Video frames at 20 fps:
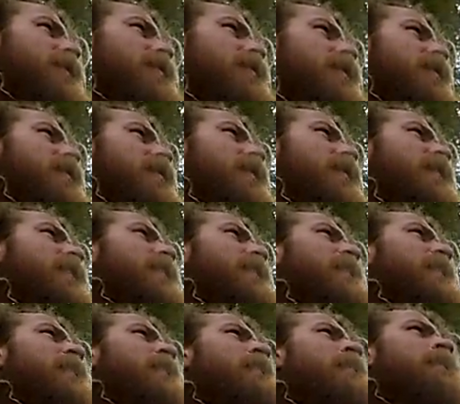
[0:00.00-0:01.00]
like that.
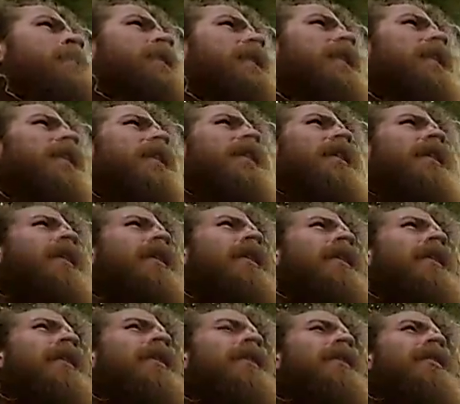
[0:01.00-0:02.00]

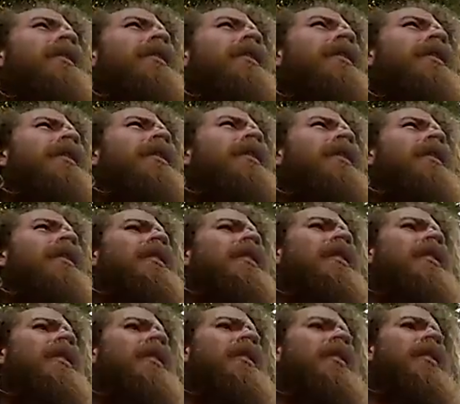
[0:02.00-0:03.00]
And
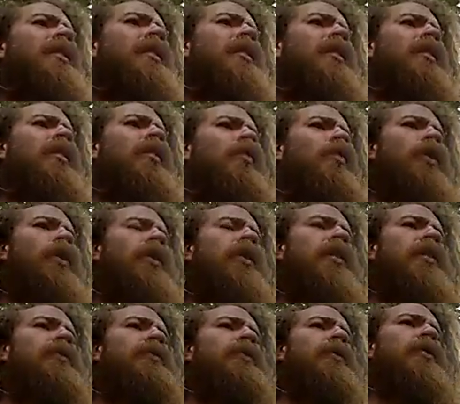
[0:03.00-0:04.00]

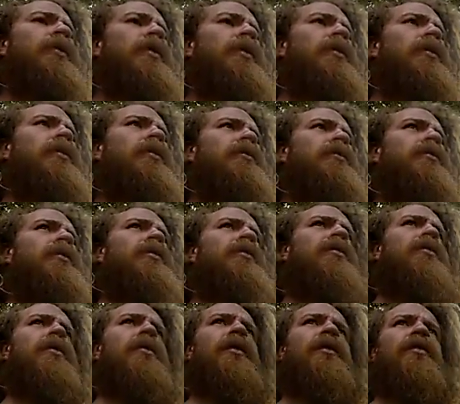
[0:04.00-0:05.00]
working from,
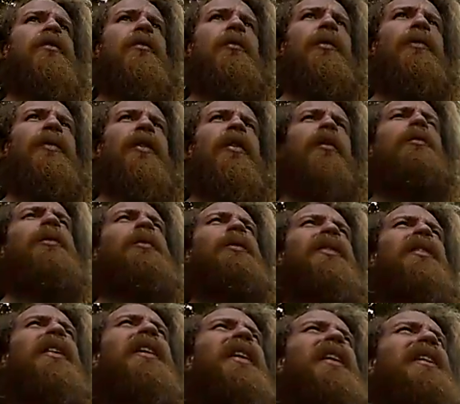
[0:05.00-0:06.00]
so there's some involvement
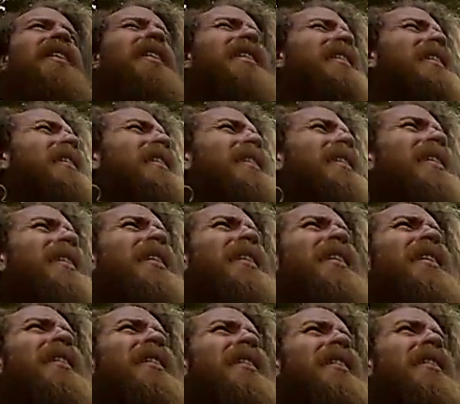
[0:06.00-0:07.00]
with that.
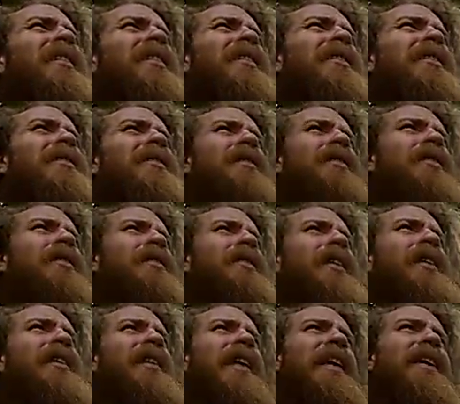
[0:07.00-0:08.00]
The
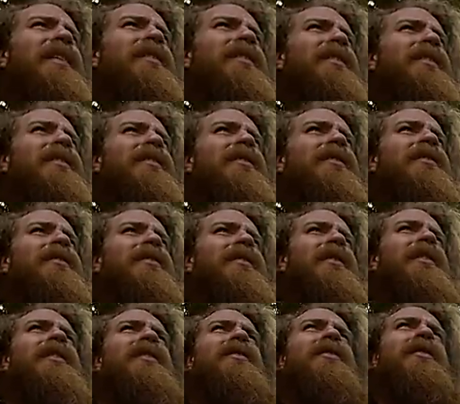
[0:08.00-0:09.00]
Atlantis,
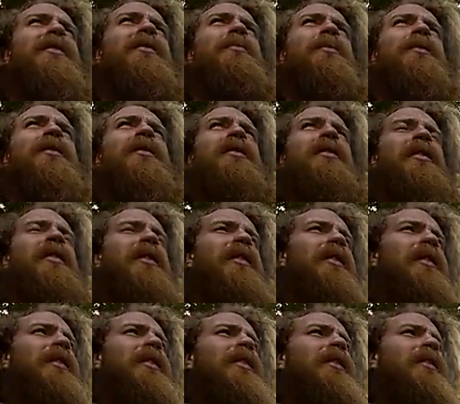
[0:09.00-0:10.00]
Egypt,
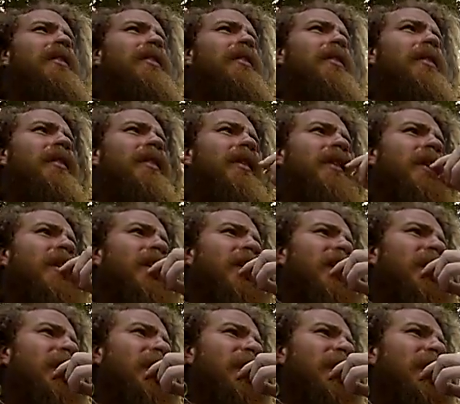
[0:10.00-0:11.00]
and
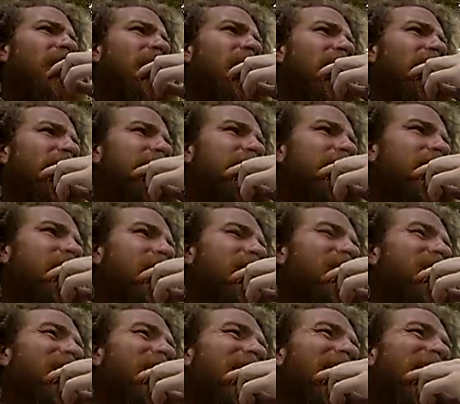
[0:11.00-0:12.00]
shit,
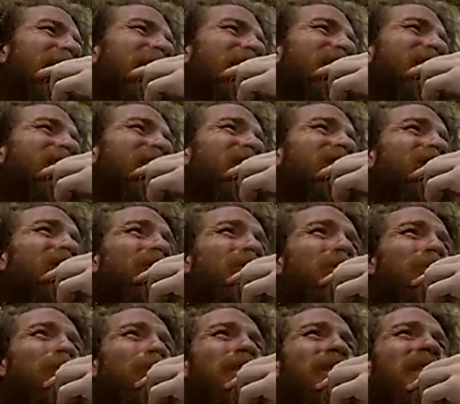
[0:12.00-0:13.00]
there's a lot to
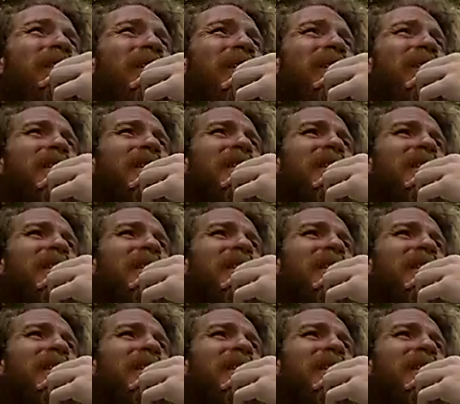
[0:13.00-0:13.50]
do with